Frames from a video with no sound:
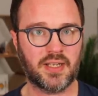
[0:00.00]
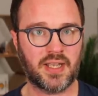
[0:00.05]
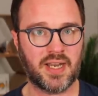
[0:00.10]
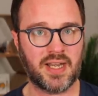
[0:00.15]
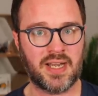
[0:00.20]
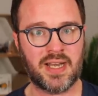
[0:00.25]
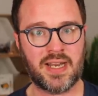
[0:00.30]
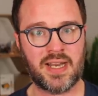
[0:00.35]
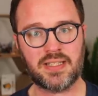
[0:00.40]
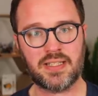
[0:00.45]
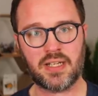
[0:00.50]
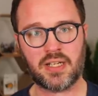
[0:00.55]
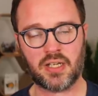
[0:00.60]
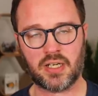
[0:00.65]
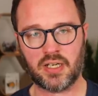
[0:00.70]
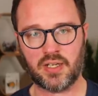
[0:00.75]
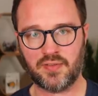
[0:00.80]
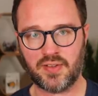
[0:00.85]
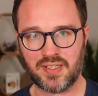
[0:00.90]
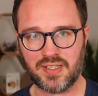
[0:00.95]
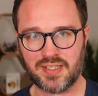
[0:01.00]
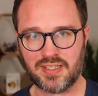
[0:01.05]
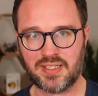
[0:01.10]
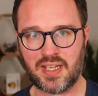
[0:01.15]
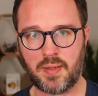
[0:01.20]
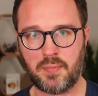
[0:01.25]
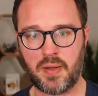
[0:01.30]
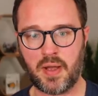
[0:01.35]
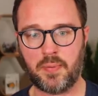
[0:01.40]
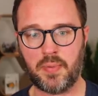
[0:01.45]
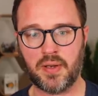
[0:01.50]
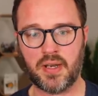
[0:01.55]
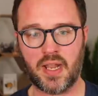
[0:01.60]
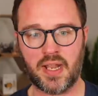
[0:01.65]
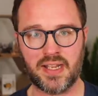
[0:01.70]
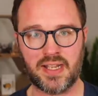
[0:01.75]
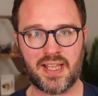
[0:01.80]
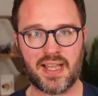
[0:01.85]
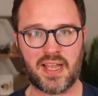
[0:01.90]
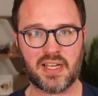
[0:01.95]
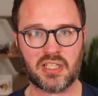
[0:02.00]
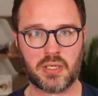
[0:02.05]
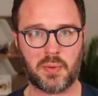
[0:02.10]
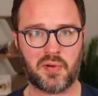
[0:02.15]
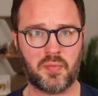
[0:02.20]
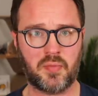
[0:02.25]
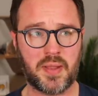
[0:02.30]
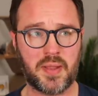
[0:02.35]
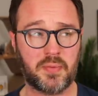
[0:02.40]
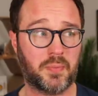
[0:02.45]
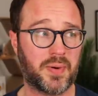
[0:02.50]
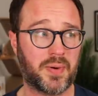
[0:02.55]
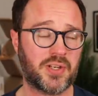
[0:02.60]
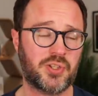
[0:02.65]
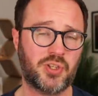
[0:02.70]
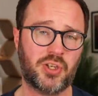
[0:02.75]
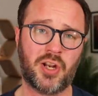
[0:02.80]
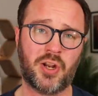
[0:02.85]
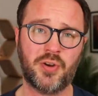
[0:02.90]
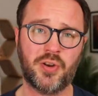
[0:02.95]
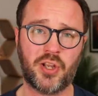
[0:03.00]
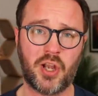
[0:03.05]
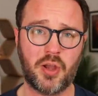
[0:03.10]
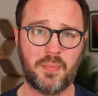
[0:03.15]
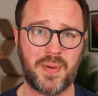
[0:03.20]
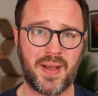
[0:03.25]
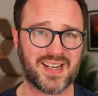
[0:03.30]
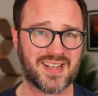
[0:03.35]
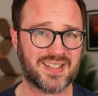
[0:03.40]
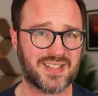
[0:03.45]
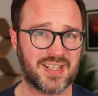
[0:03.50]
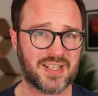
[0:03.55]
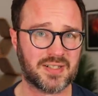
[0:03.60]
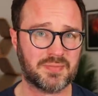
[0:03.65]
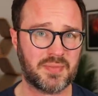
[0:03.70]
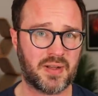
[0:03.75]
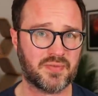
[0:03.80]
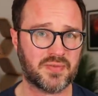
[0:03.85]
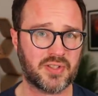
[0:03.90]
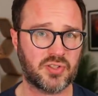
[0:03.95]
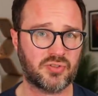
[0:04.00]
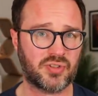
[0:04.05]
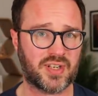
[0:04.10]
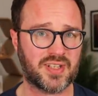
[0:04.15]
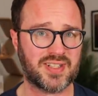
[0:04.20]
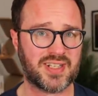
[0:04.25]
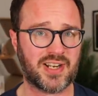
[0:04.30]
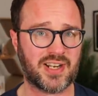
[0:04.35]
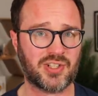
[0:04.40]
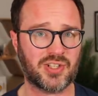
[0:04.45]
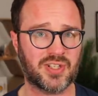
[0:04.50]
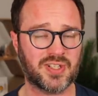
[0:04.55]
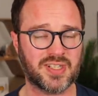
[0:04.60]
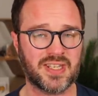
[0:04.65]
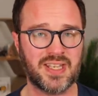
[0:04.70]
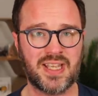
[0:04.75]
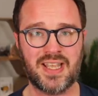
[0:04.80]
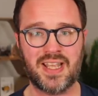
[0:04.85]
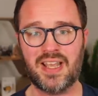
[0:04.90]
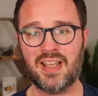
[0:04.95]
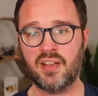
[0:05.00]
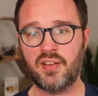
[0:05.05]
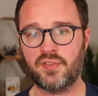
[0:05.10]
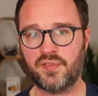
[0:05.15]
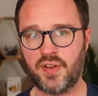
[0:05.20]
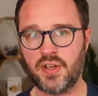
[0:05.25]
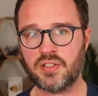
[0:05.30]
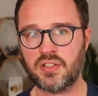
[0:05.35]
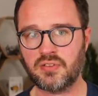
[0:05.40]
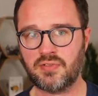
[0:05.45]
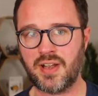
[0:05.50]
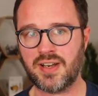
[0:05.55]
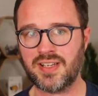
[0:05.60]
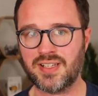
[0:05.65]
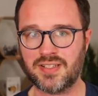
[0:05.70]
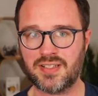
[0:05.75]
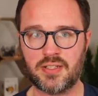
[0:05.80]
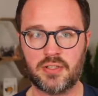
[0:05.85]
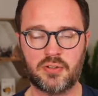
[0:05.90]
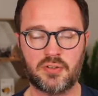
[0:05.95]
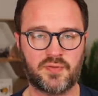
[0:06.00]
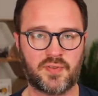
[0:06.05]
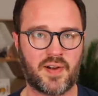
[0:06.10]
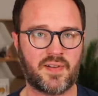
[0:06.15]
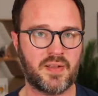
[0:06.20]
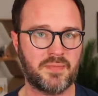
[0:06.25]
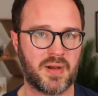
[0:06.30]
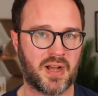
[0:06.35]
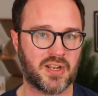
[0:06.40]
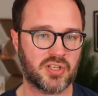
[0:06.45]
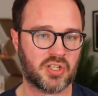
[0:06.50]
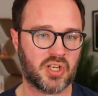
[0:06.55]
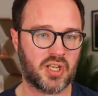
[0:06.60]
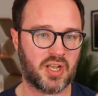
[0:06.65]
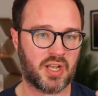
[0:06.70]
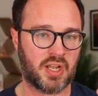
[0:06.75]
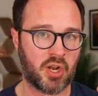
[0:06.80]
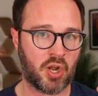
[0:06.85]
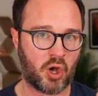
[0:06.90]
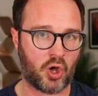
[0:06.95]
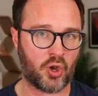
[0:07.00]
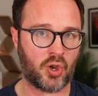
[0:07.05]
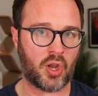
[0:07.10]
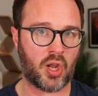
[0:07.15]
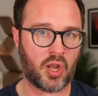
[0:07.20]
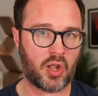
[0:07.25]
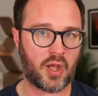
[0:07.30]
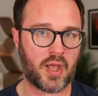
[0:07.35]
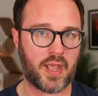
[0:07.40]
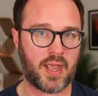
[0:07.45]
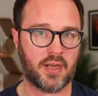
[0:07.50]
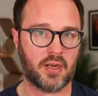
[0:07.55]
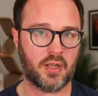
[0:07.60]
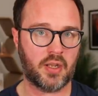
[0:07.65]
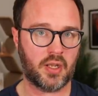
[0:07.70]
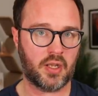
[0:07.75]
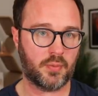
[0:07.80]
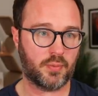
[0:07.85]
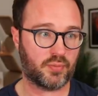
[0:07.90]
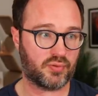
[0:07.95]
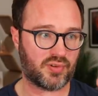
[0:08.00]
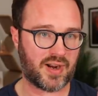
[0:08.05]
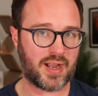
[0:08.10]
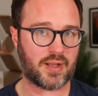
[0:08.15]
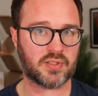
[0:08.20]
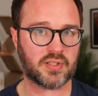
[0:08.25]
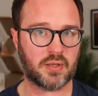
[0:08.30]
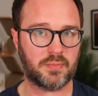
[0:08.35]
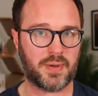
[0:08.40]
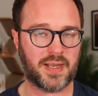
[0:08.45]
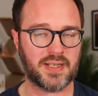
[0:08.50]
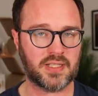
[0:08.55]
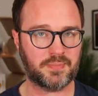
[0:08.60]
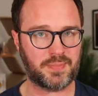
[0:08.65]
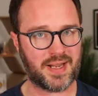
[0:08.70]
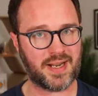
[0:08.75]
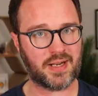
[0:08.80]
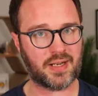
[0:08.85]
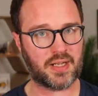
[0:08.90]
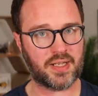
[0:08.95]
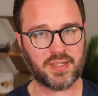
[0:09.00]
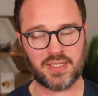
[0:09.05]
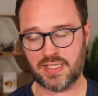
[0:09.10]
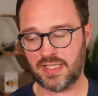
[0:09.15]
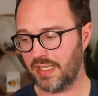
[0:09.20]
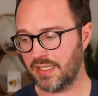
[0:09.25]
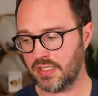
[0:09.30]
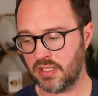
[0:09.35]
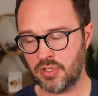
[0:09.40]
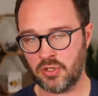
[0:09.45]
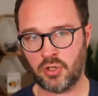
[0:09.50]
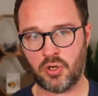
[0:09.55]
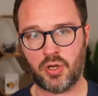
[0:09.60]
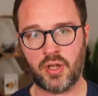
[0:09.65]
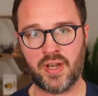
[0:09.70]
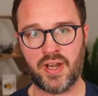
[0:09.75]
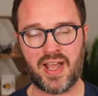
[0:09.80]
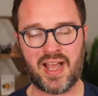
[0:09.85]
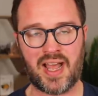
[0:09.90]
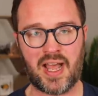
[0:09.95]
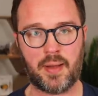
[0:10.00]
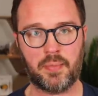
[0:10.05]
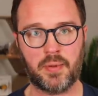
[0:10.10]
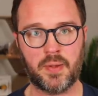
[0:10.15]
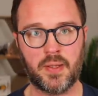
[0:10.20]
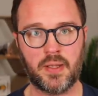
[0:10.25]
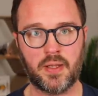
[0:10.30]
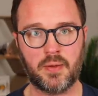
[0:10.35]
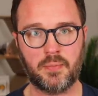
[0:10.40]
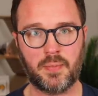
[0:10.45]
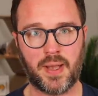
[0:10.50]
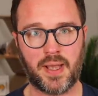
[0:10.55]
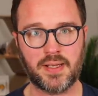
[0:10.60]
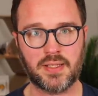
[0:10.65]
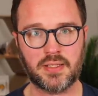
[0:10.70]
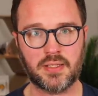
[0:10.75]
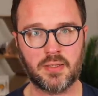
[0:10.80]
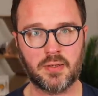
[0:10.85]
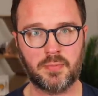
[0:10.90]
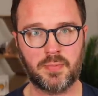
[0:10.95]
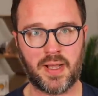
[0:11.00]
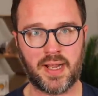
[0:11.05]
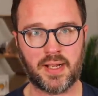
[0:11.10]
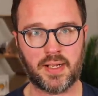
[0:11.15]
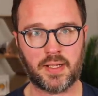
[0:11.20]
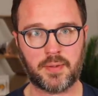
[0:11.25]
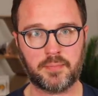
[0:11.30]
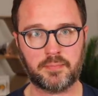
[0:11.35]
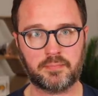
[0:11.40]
It needs to kind of step up and, and catch up with people. Plus, you can only go back six months in transactions. First Direct is still very much an online browser based bank, I think. is not an app based bank.